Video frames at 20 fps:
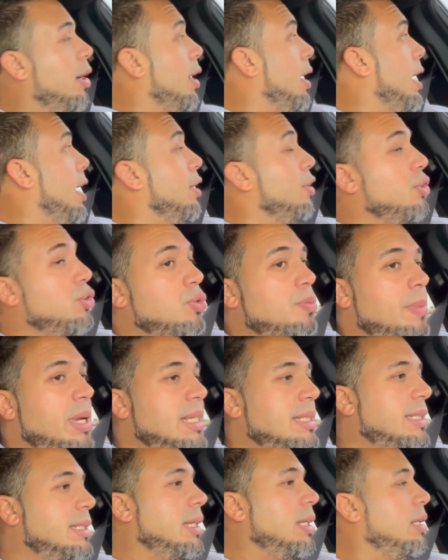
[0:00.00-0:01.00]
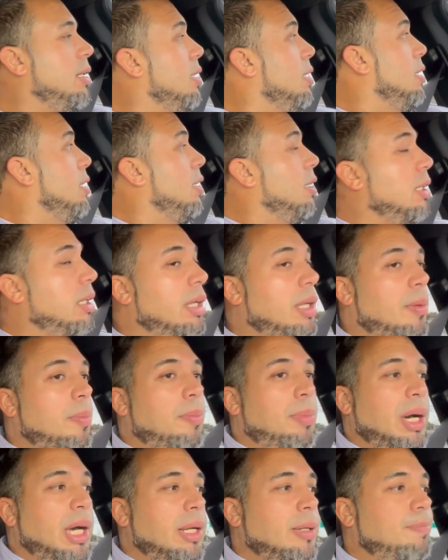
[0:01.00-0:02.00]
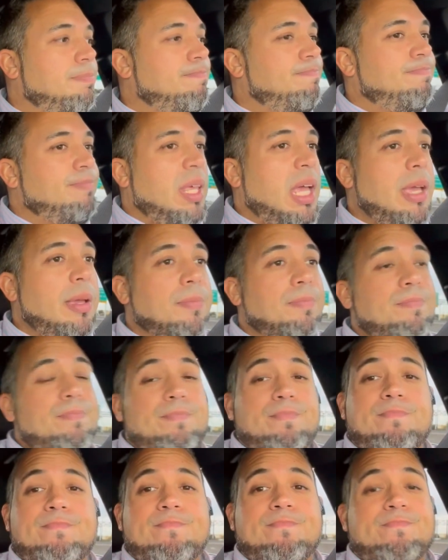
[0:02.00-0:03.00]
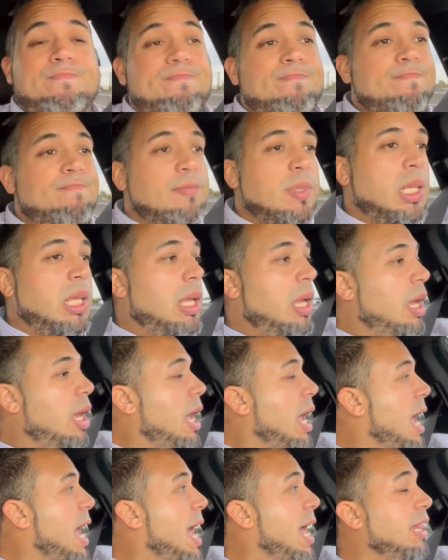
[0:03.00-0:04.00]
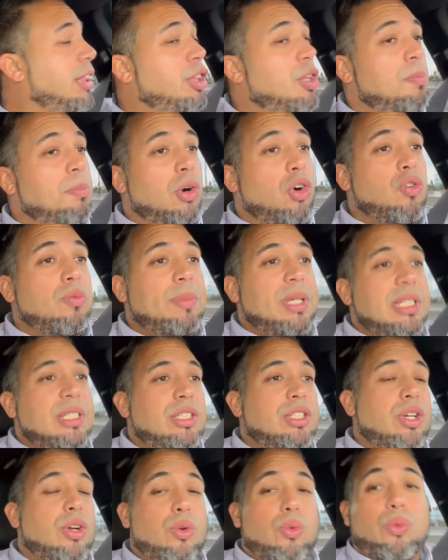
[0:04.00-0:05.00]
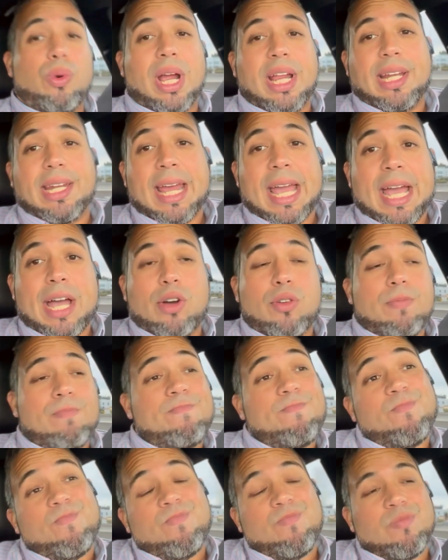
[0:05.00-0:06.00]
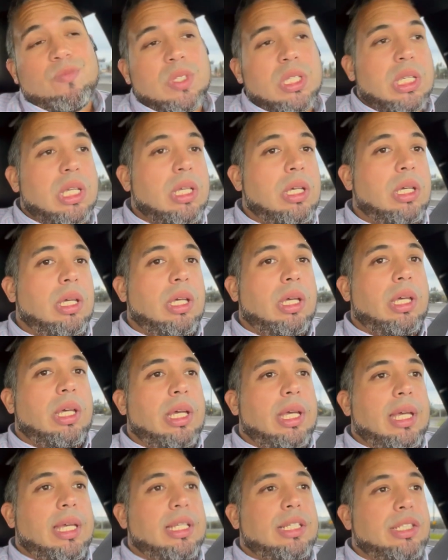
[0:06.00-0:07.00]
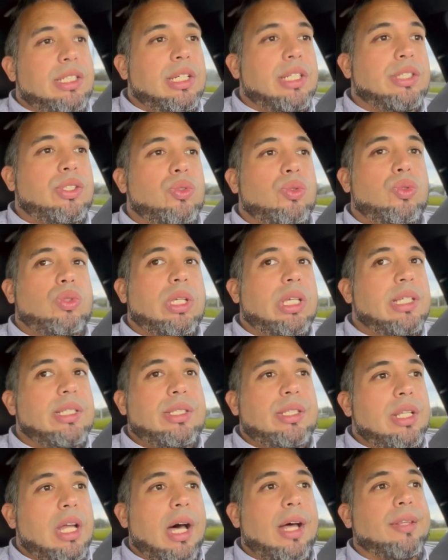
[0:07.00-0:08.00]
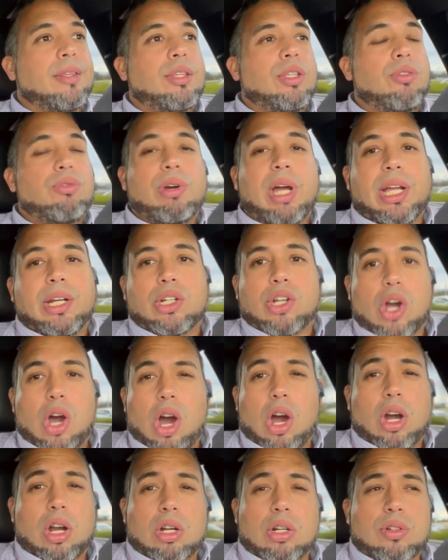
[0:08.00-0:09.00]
I do miss it. But hey, at the moment, right now, it just is not the right car